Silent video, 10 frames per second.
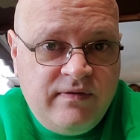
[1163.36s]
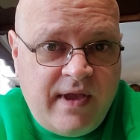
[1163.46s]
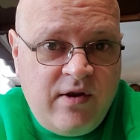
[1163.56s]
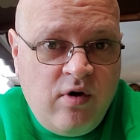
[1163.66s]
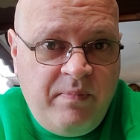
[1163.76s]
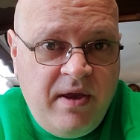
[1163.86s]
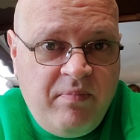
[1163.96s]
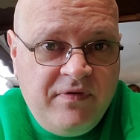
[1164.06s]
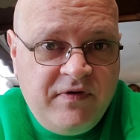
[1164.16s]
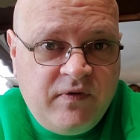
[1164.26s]
They know
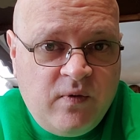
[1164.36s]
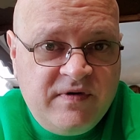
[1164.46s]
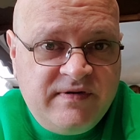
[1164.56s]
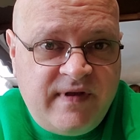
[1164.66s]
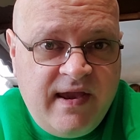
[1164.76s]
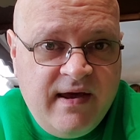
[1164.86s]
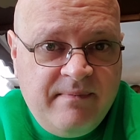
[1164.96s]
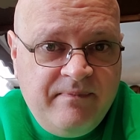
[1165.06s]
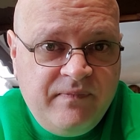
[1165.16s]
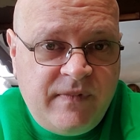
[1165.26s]
people at the stores, they get
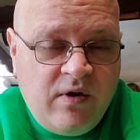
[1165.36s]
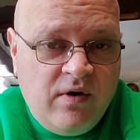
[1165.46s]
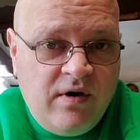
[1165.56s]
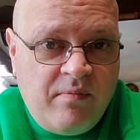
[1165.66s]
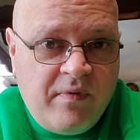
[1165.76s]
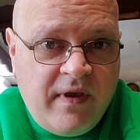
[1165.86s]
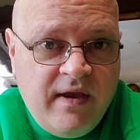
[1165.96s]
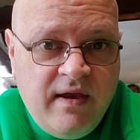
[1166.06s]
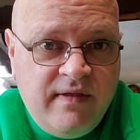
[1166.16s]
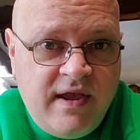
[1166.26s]
them. They go to their
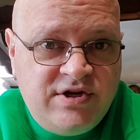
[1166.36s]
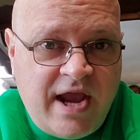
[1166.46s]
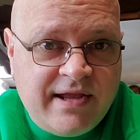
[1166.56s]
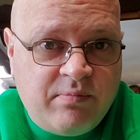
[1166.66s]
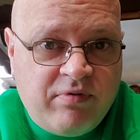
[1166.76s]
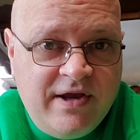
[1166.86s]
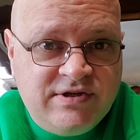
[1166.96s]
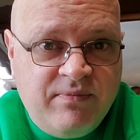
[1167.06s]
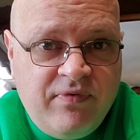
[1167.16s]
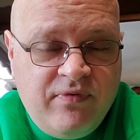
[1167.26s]
thing and they jack the
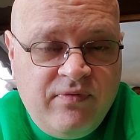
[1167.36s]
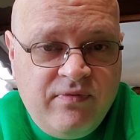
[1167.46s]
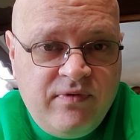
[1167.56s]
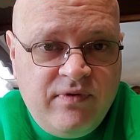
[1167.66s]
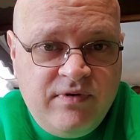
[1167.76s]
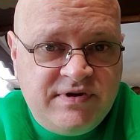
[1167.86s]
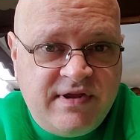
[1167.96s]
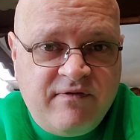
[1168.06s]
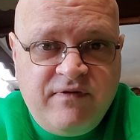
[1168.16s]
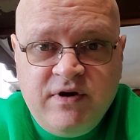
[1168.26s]
price up. Say
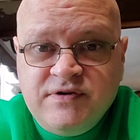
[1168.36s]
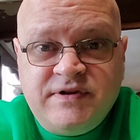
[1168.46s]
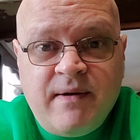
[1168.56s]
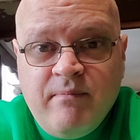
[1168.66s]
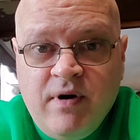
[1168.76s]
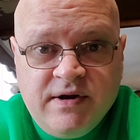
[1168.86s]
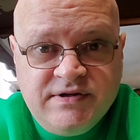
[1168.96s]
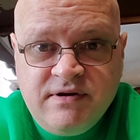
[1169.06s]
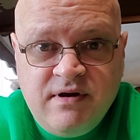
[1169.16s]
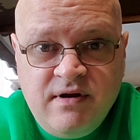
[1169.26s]
the figure's 10
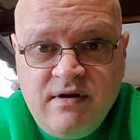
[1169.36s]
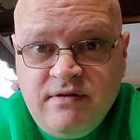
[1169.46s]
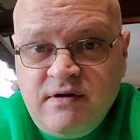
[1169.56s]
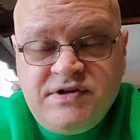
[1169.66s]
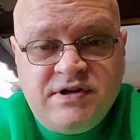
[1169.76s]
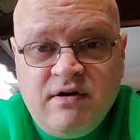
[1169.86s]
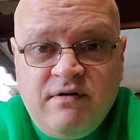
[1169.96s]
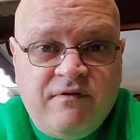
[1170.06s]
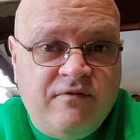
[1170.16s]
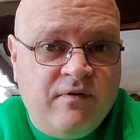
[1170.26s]
bucks. They're selling
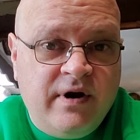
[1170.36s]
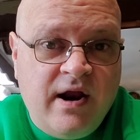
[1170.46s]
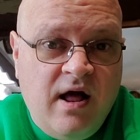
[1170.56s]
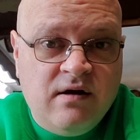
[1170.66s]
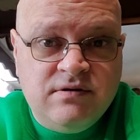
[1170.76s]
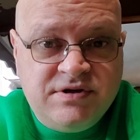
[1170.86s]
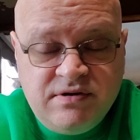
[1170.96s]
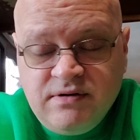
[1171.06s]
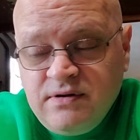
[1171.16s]
it for $40.